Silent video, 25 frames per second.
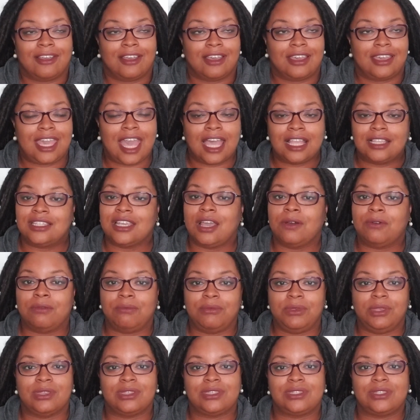Catch up with
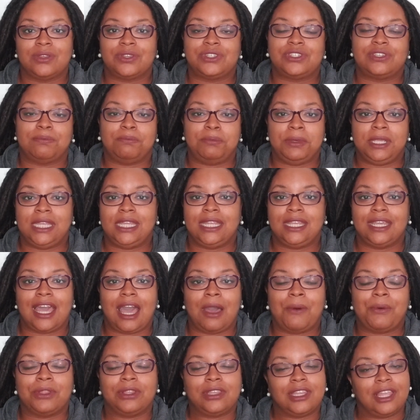me on social media.
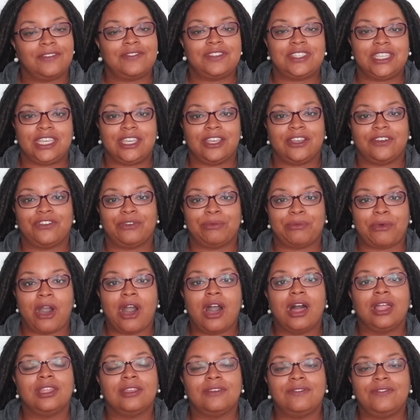I would love to hear from
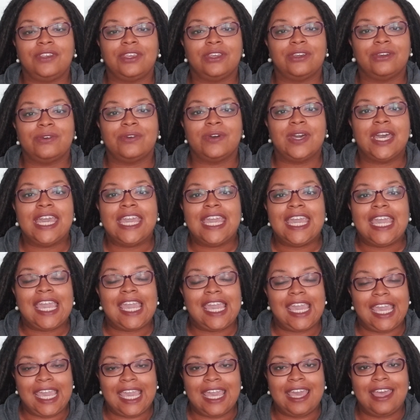all of you.
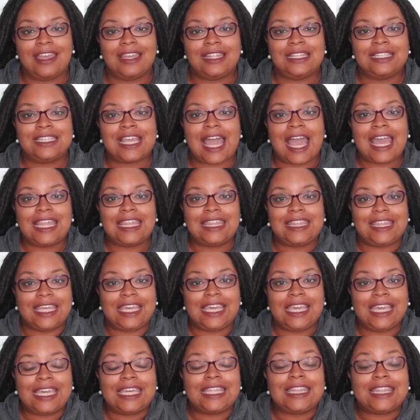And I
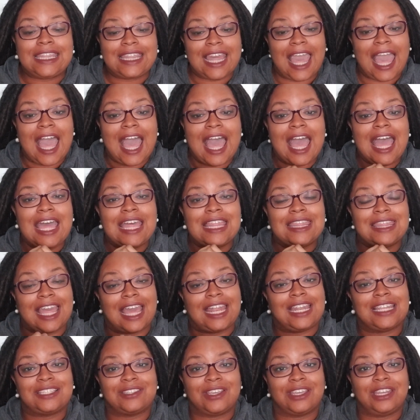think
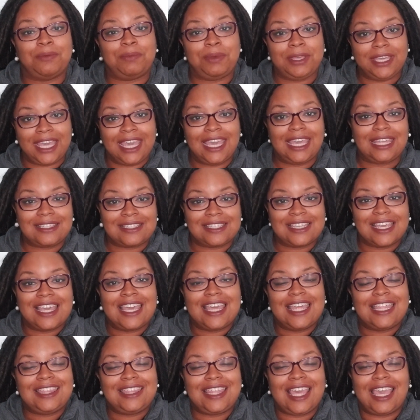that is going to be it.
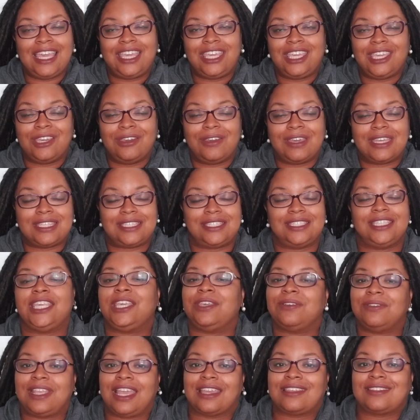Thank you, and see
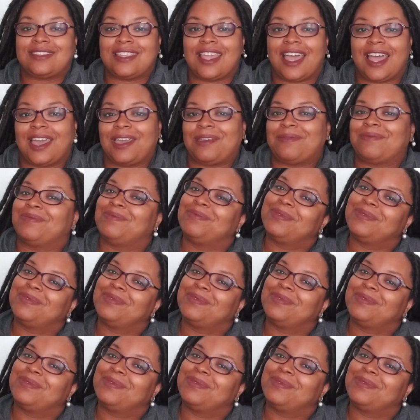you next time.